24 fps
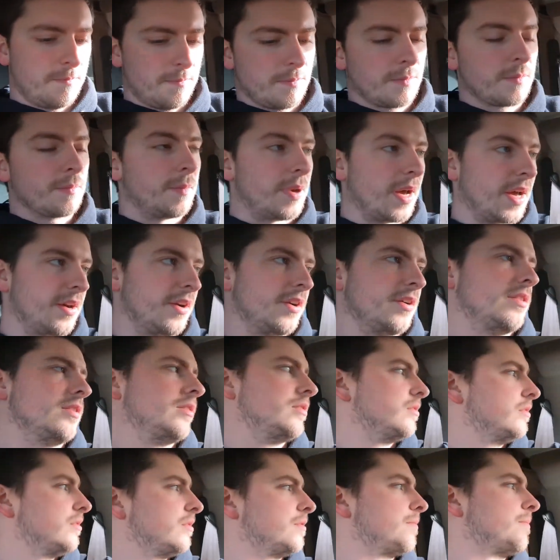better,
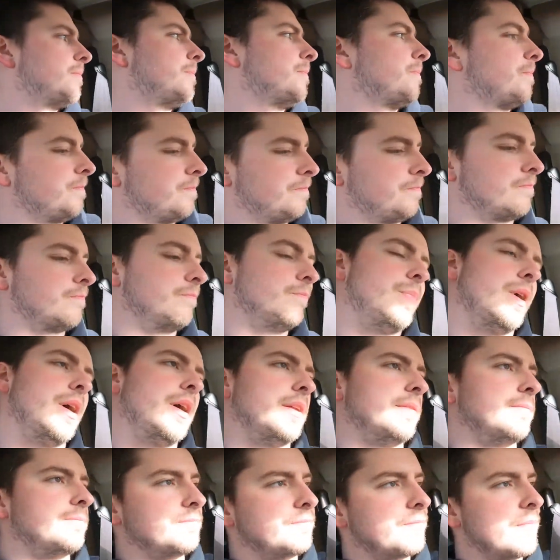
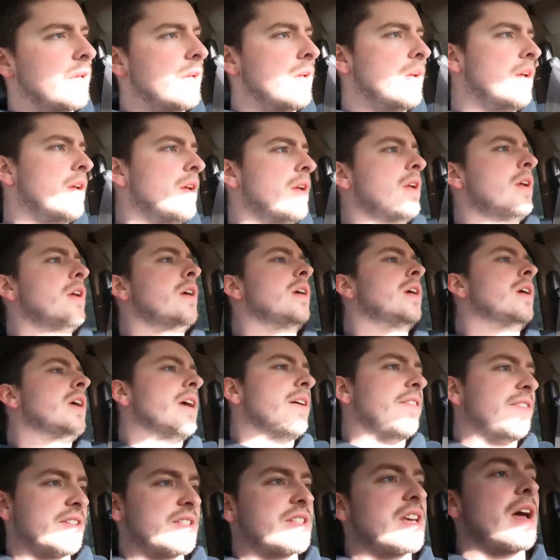but
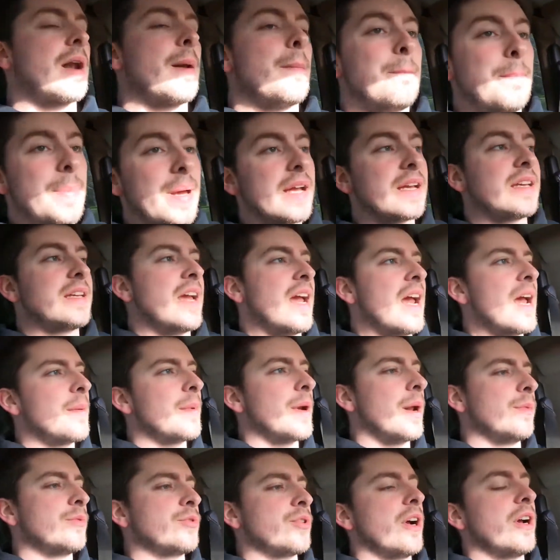if it's got a big cam
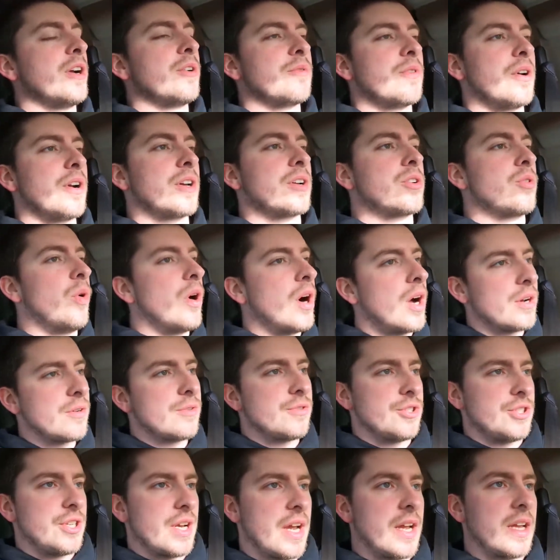and I'm trying to run a
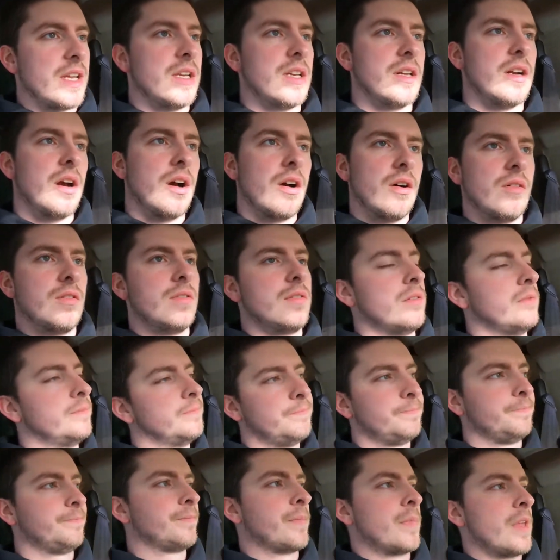quadrajet, you know,
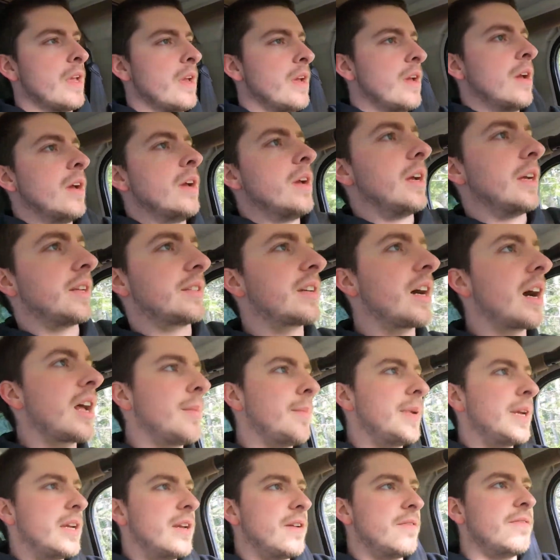it's got to
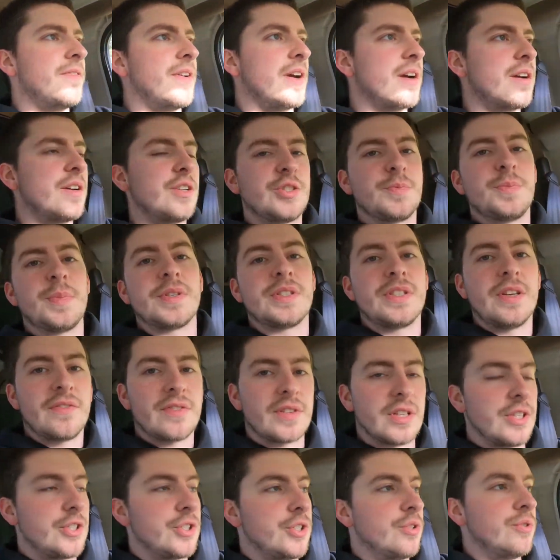be very
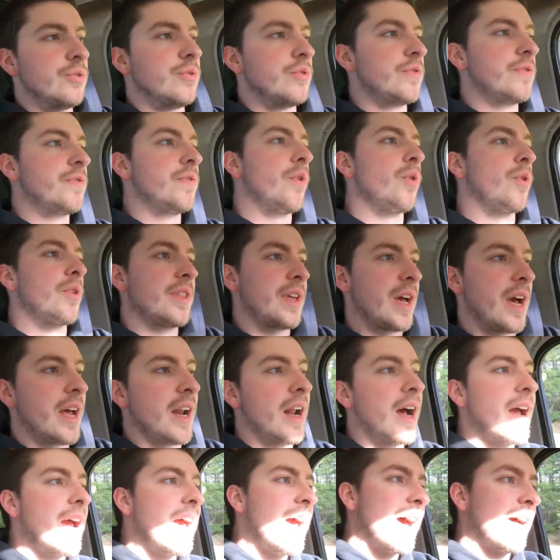specifically tuned for that.
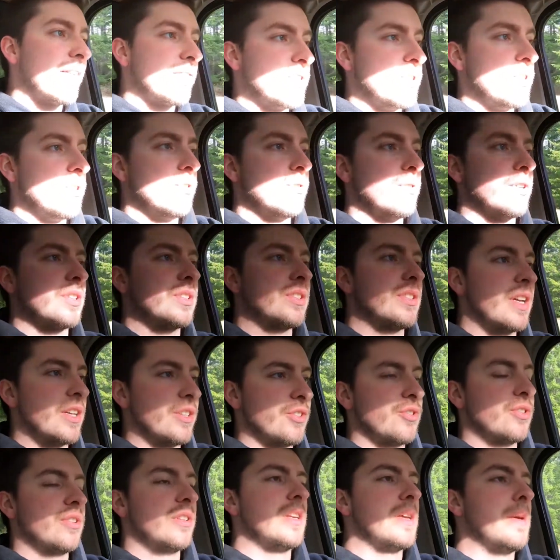I have to
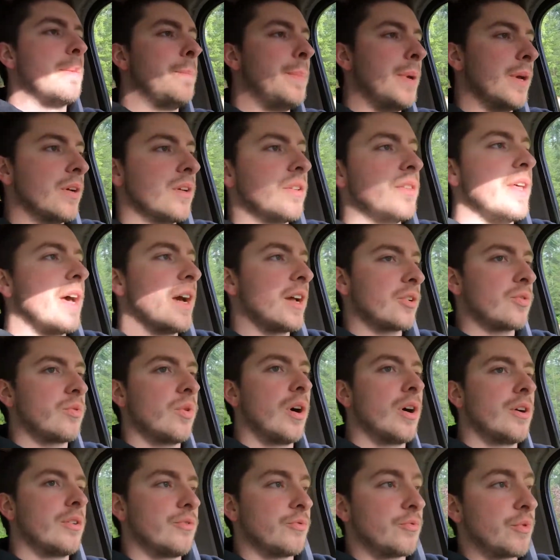essentially rebuild that
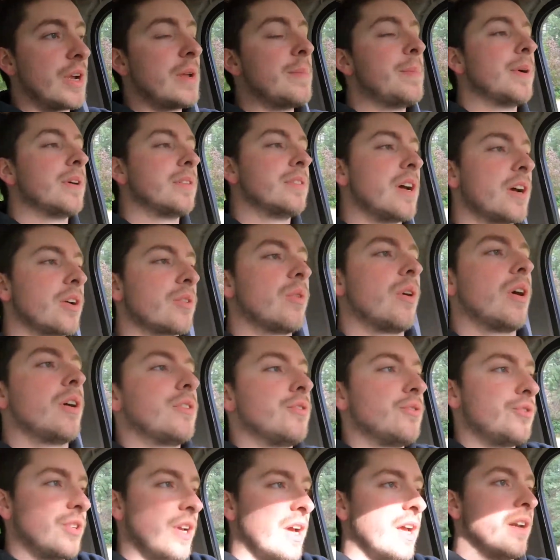
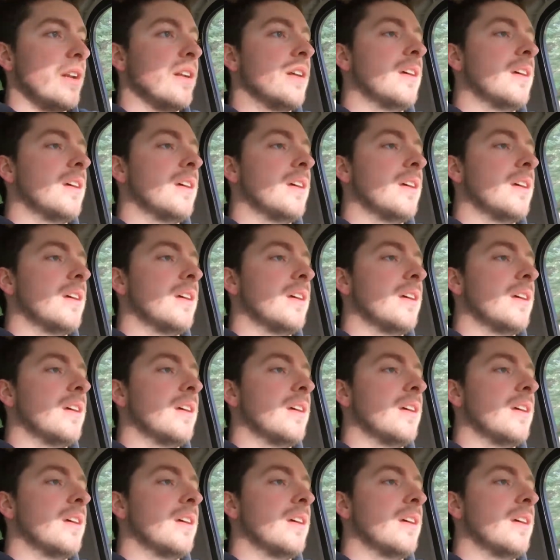quadrajet